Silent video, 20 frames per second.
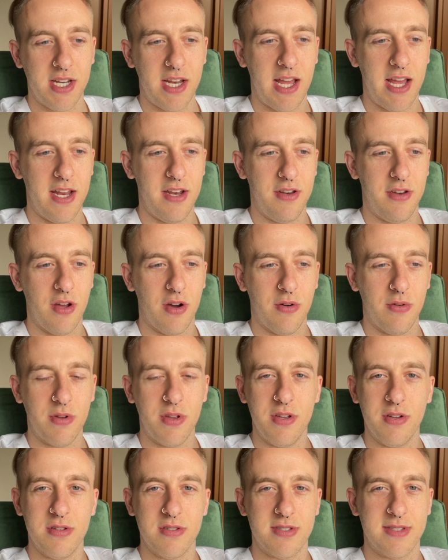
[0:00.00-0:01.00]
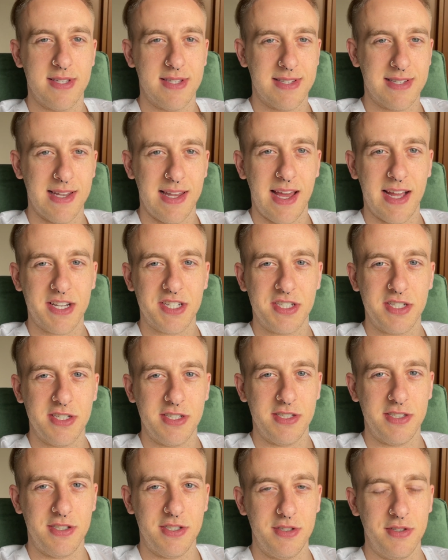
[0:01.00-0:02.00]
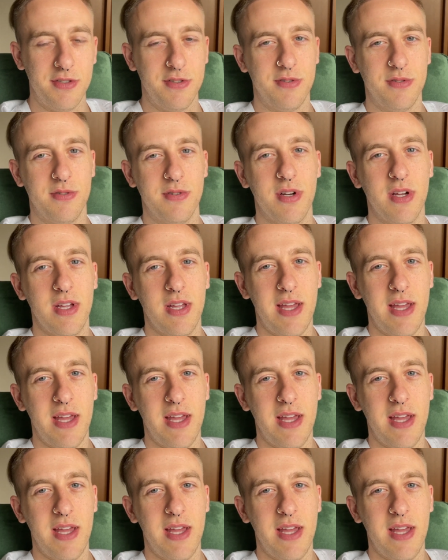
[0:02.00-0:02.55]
and don't use the selection to